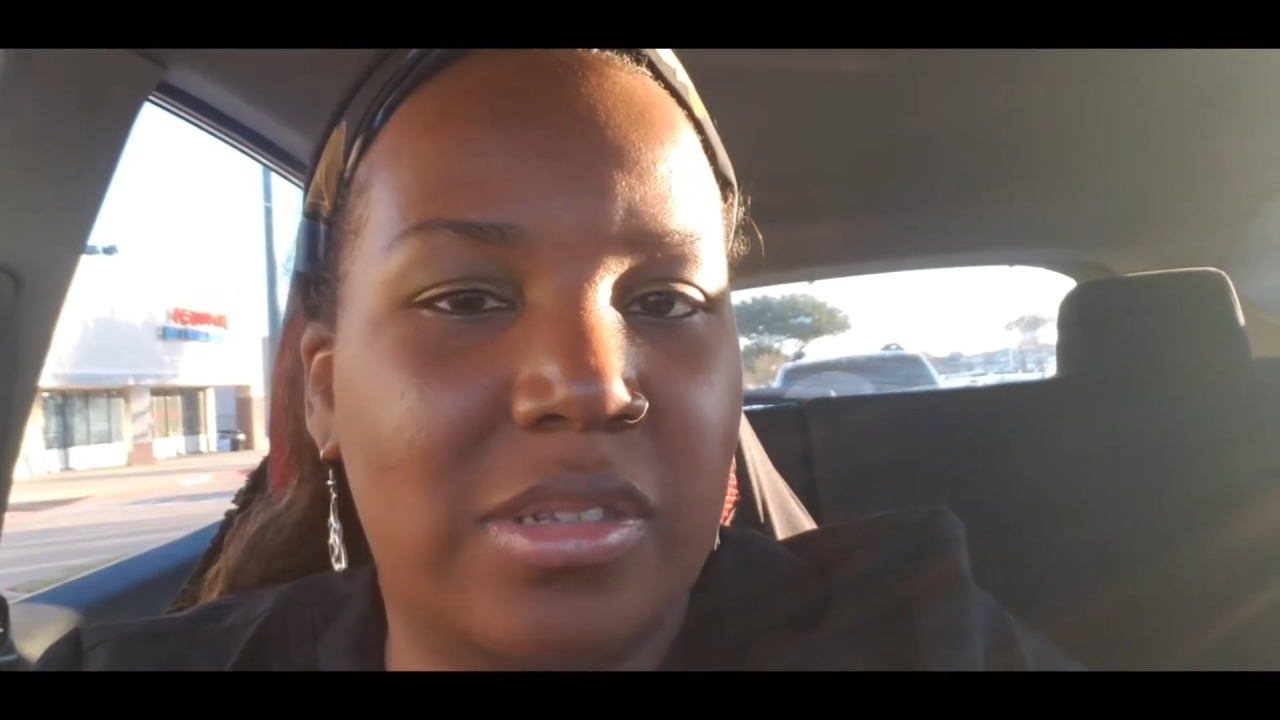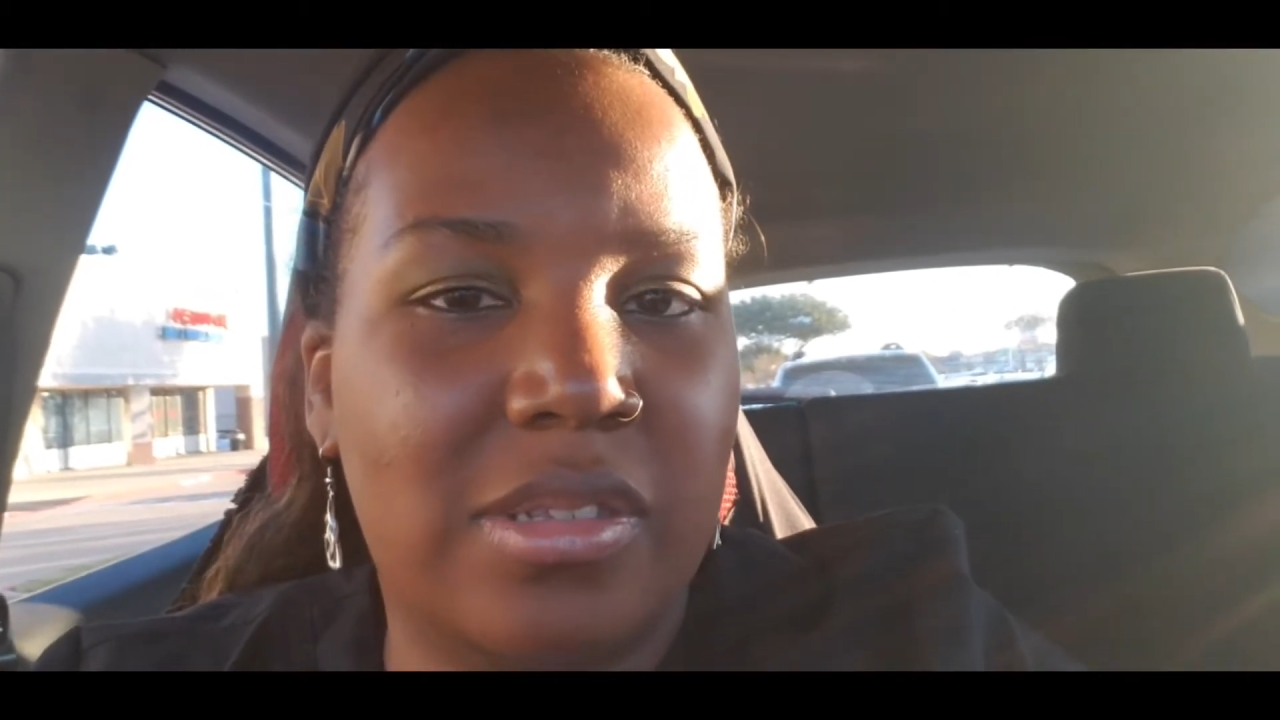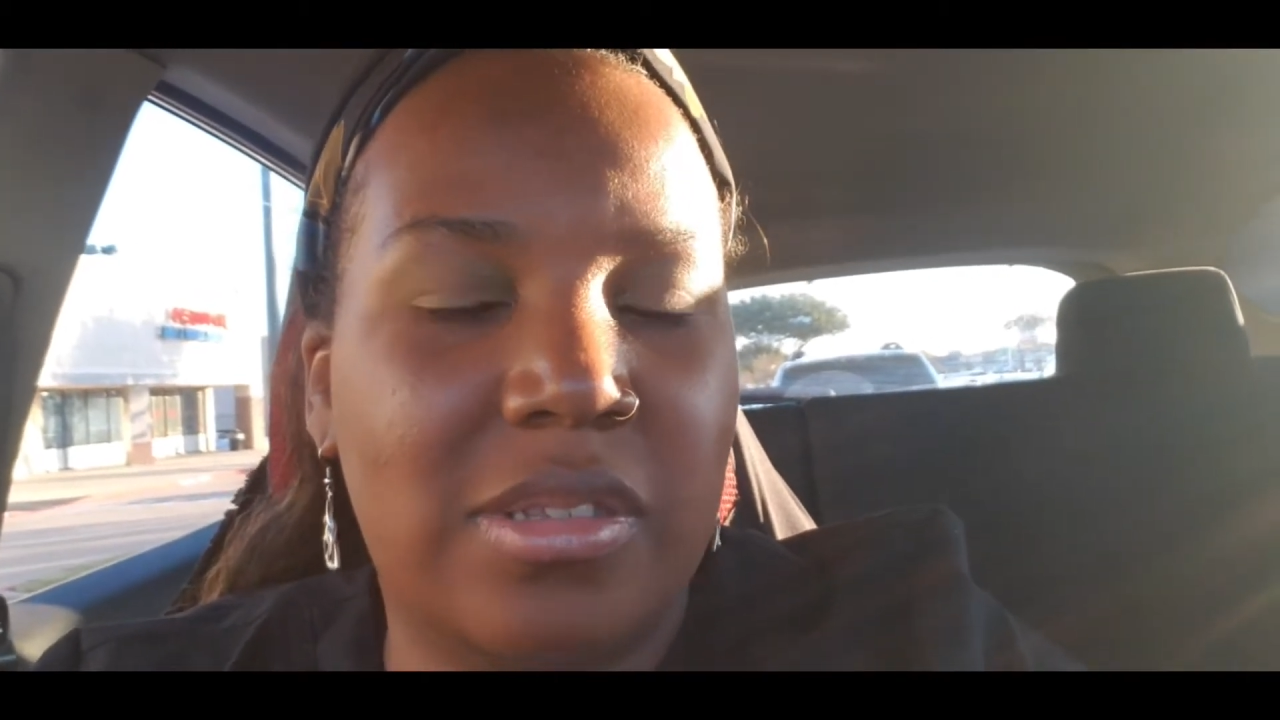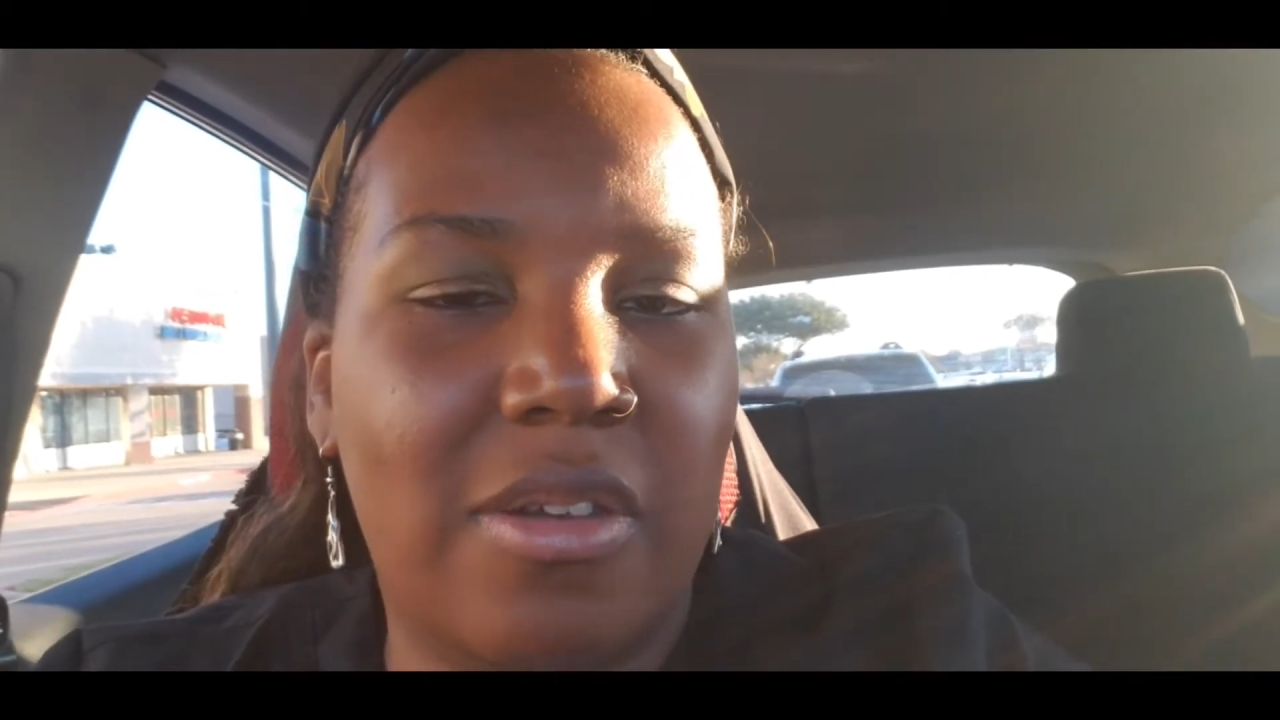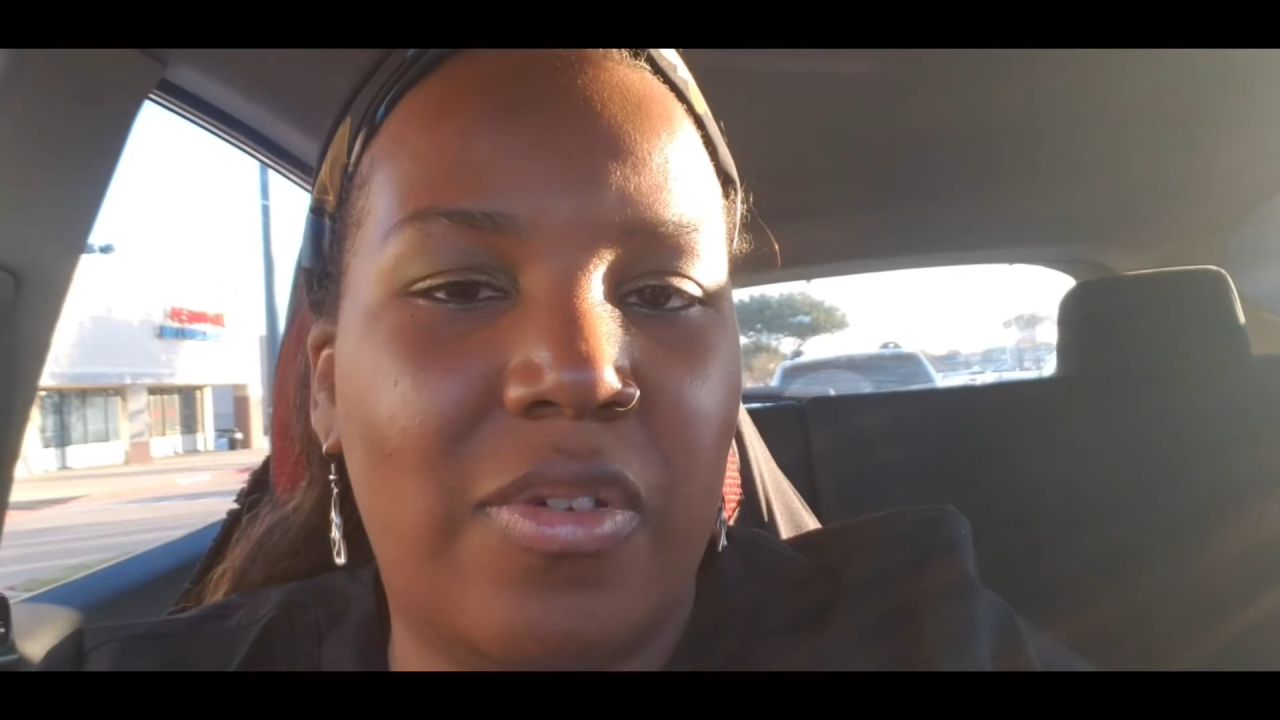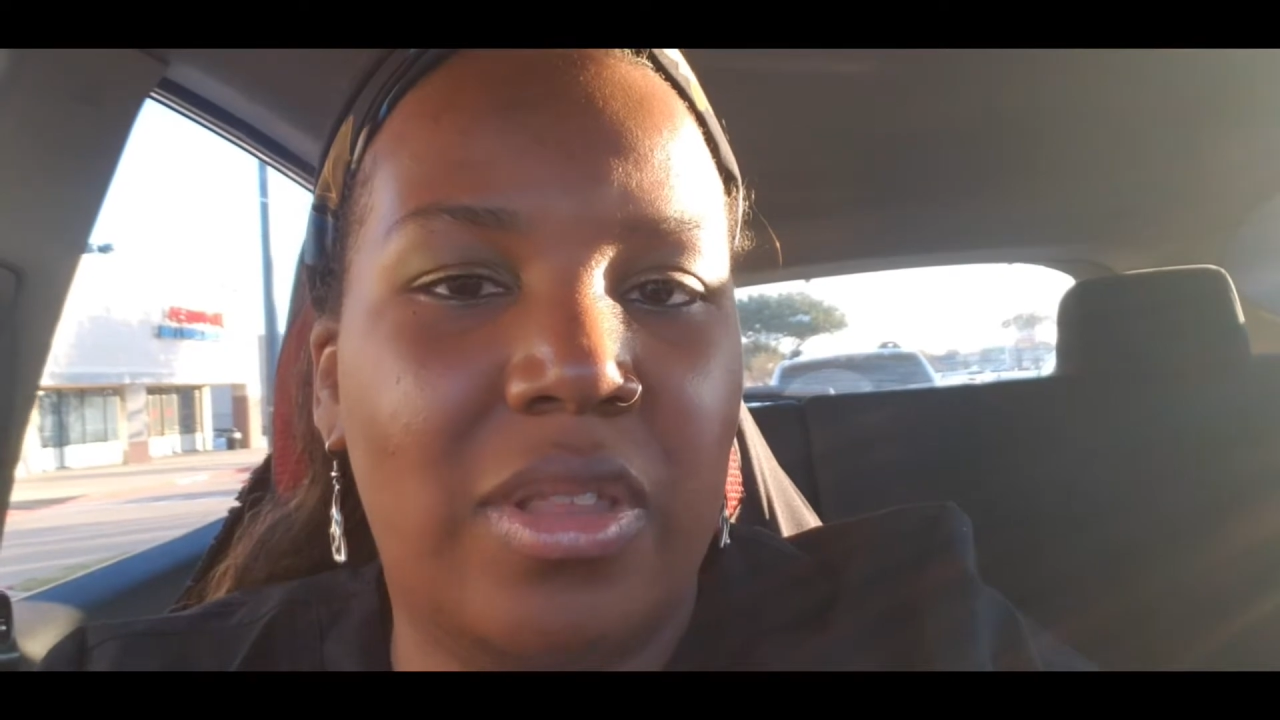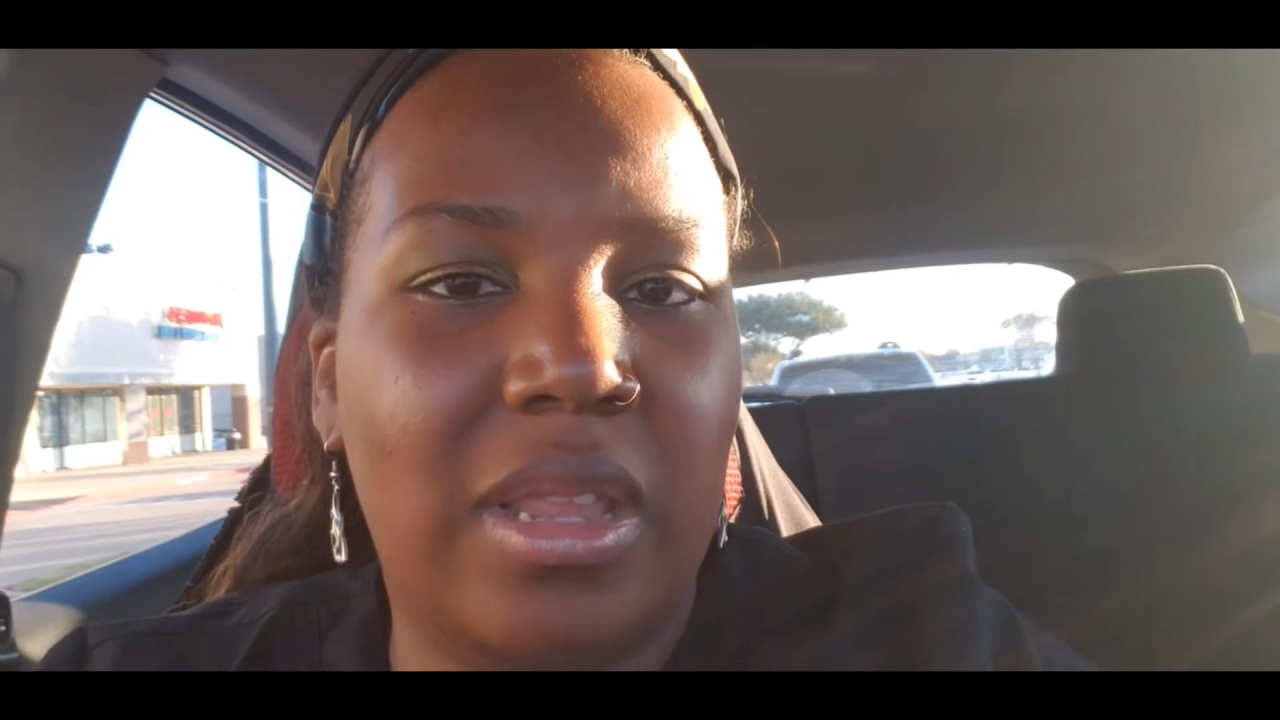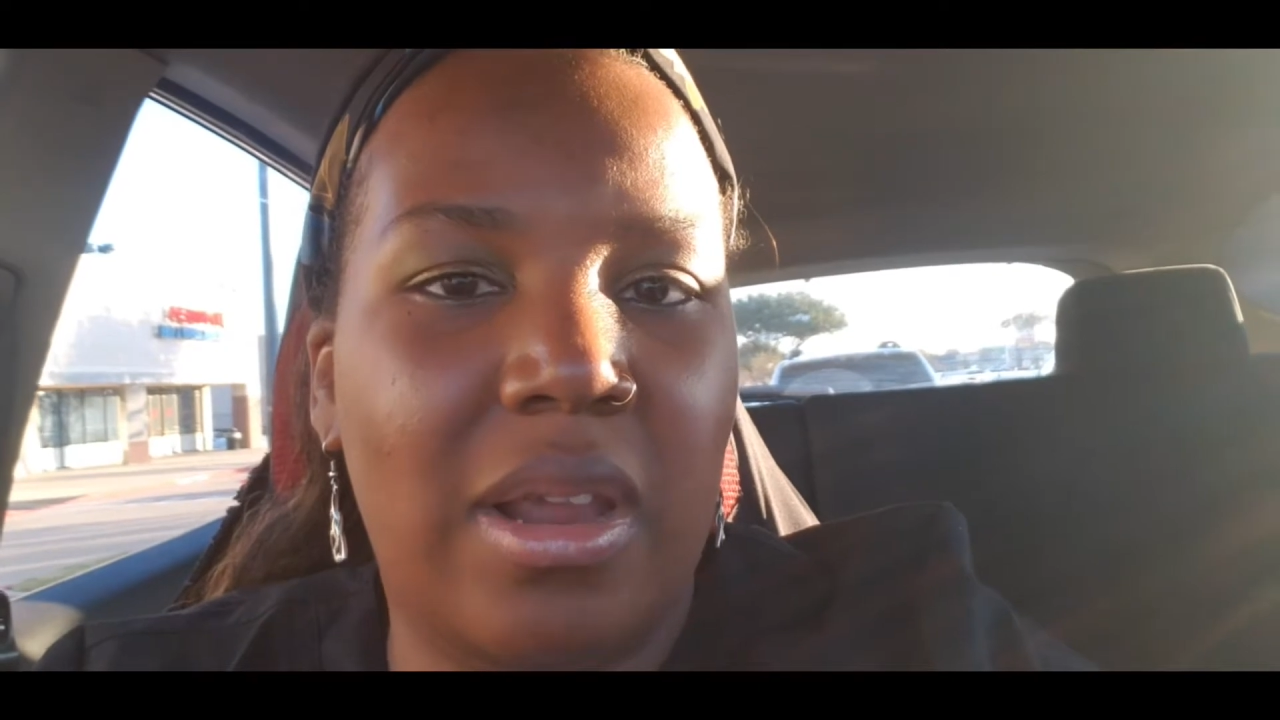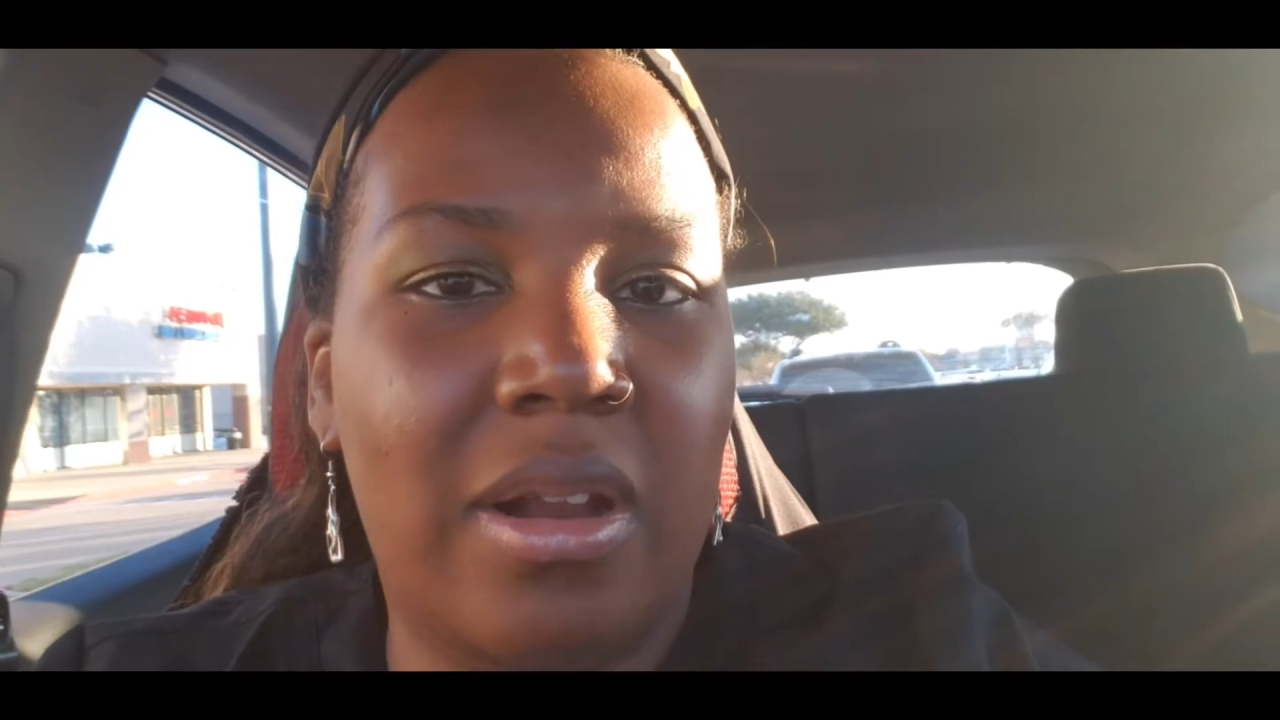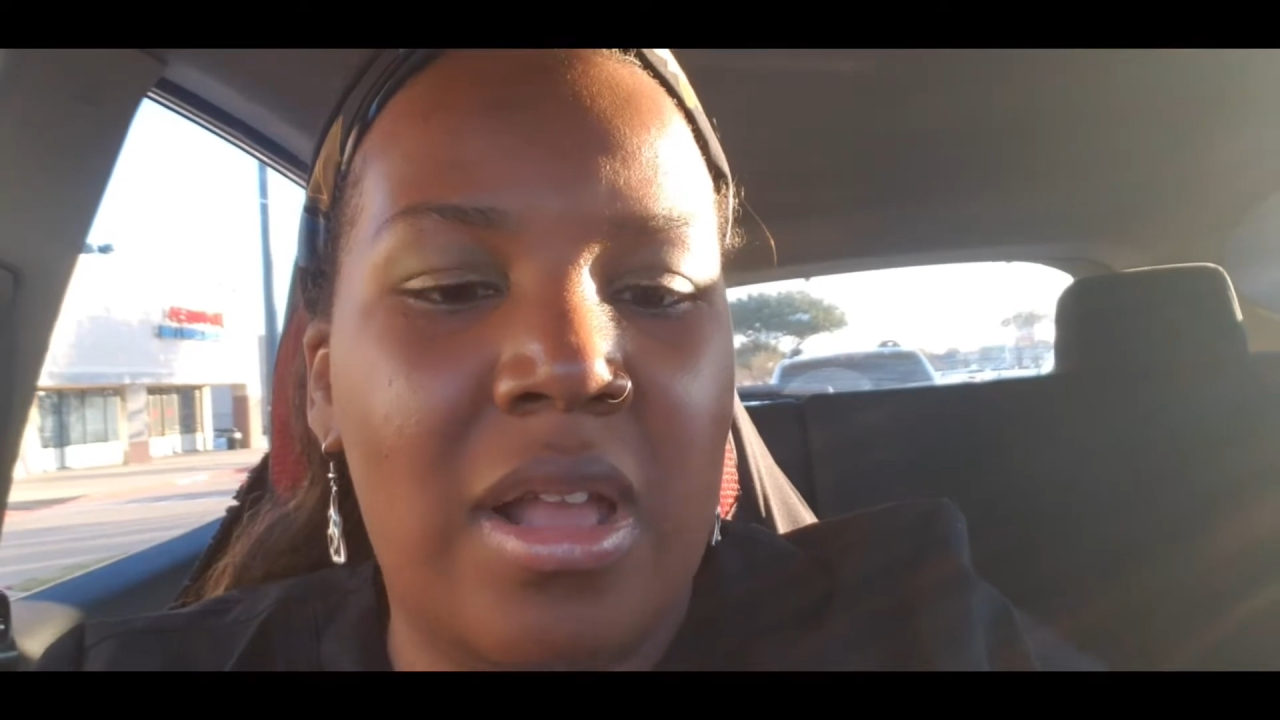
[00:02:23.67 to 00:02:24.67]
and stuff on
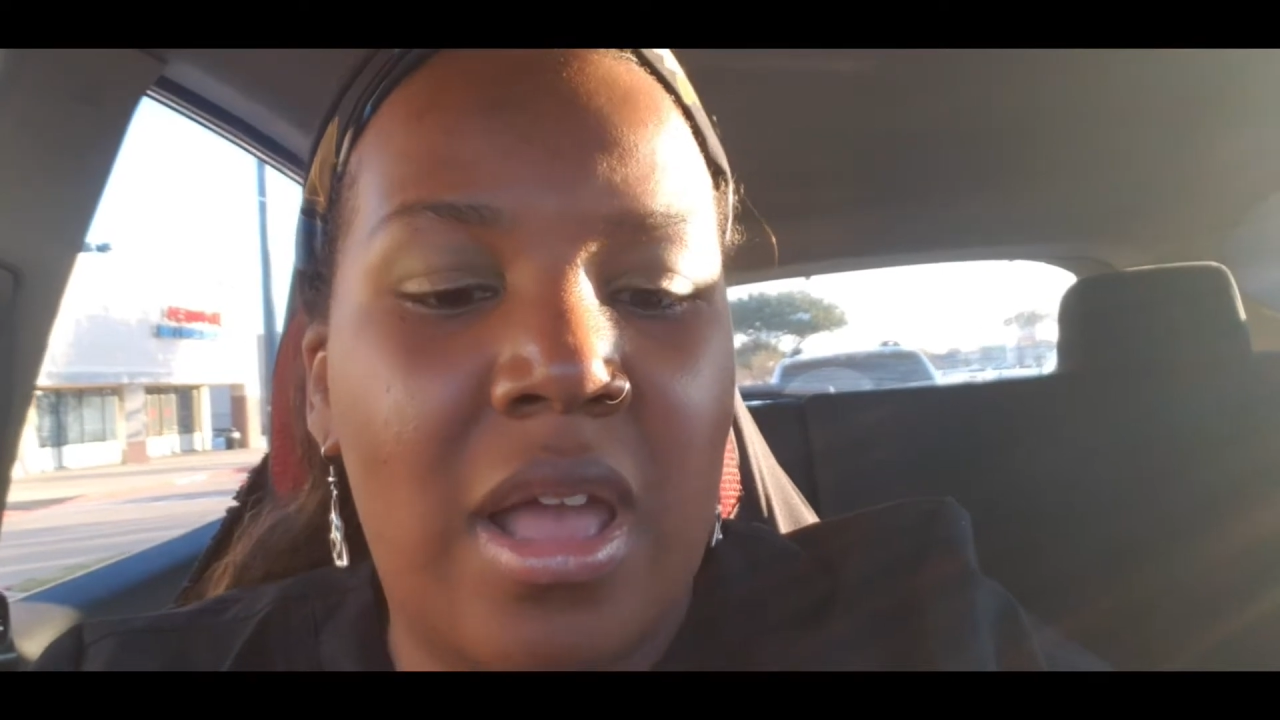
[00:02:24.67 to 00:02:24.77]
there,